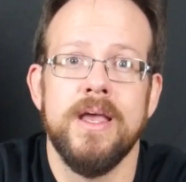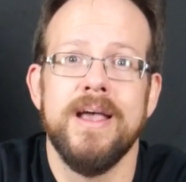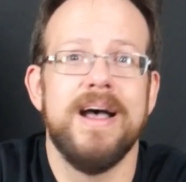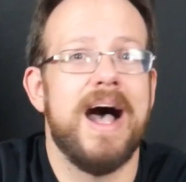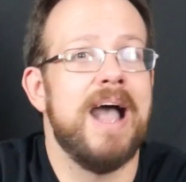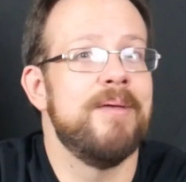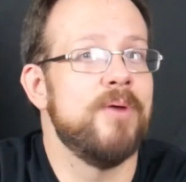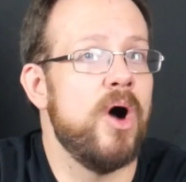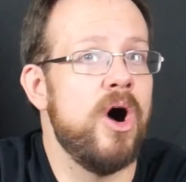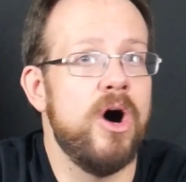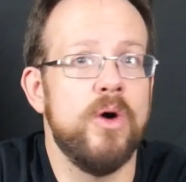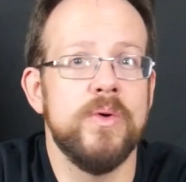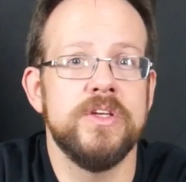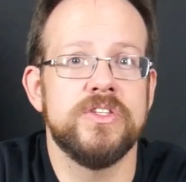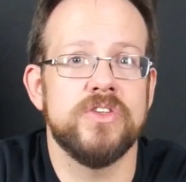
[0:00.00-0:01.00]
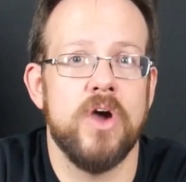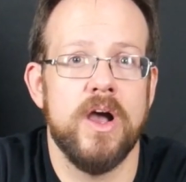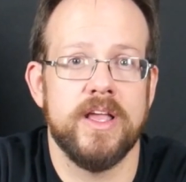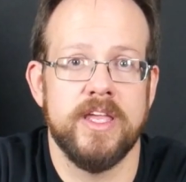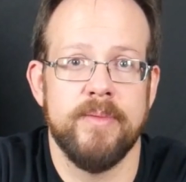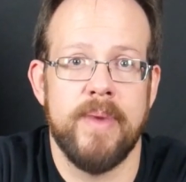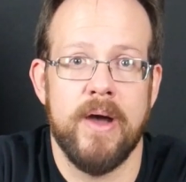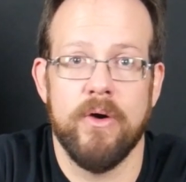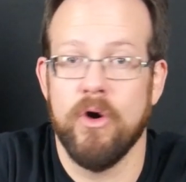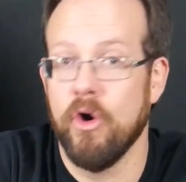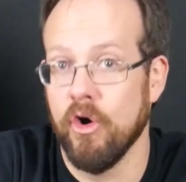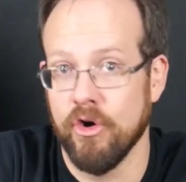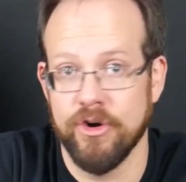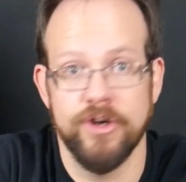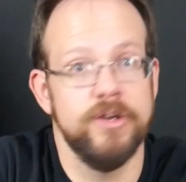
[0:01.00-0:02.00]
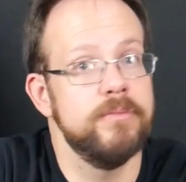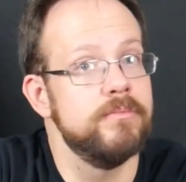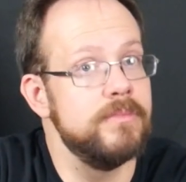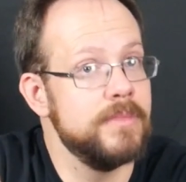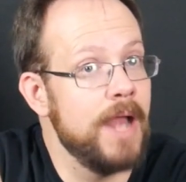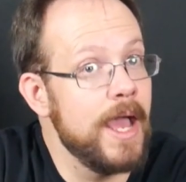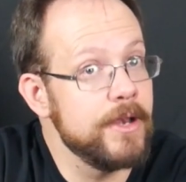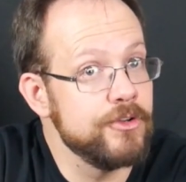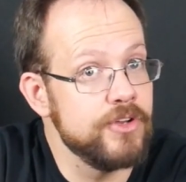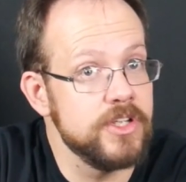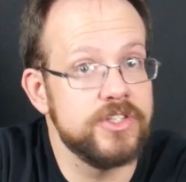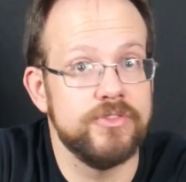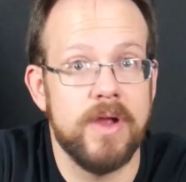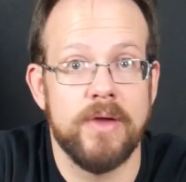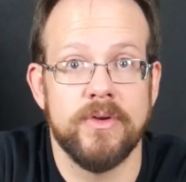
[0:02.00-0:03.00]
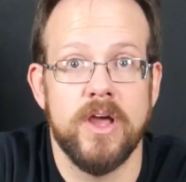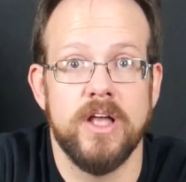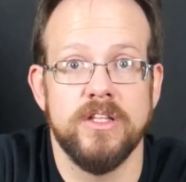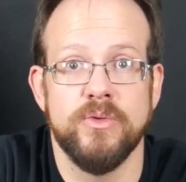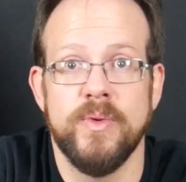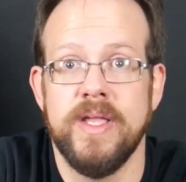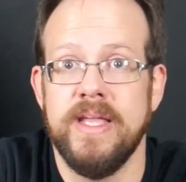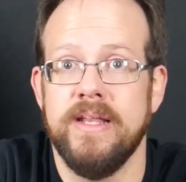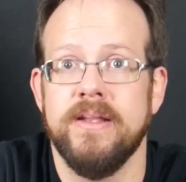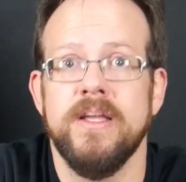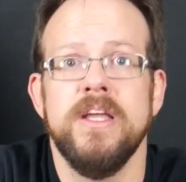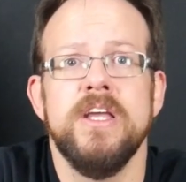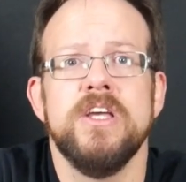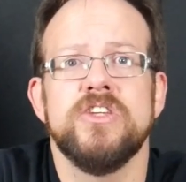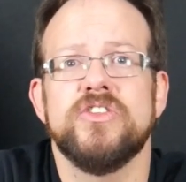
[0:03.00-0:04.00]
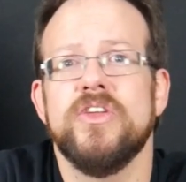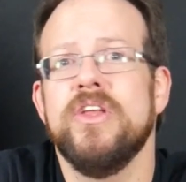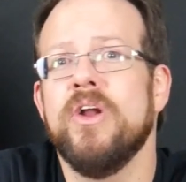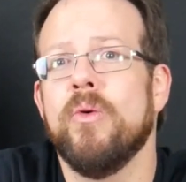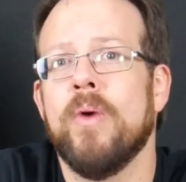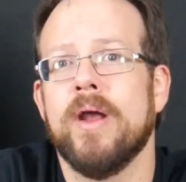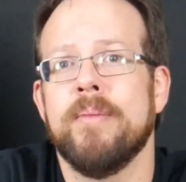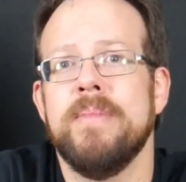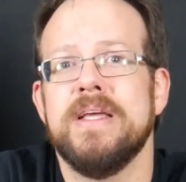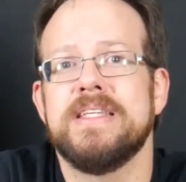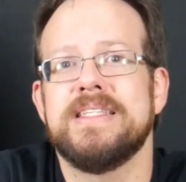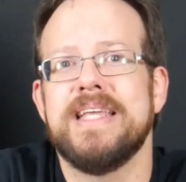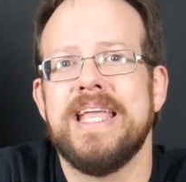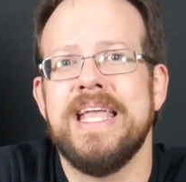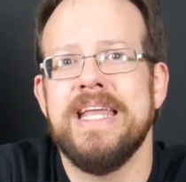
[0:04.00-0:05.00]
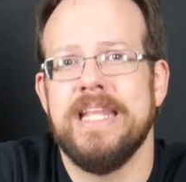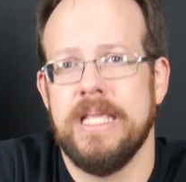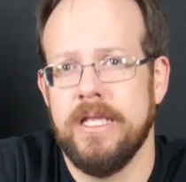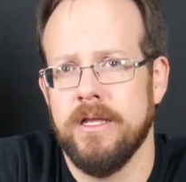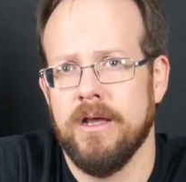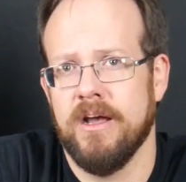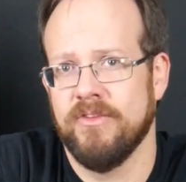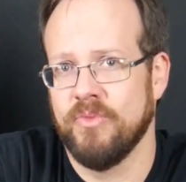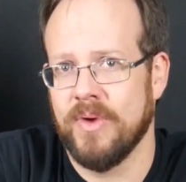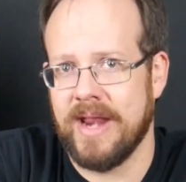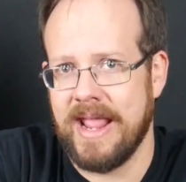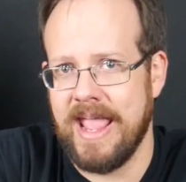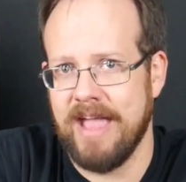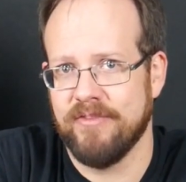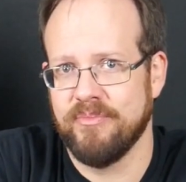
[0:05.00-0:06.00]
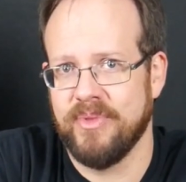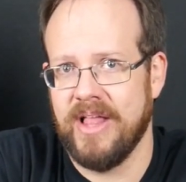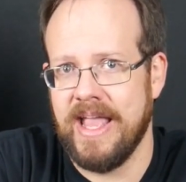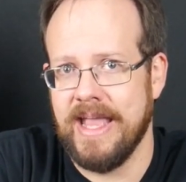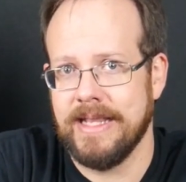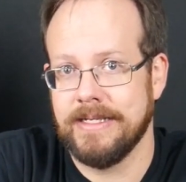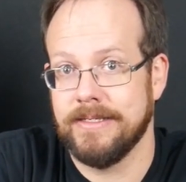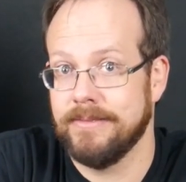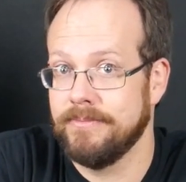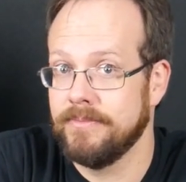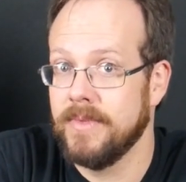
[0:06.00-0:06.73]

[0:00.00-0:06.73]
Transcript: I'm always talking about horror, not just around Halloween, so you don't want to miss any of what I have planned.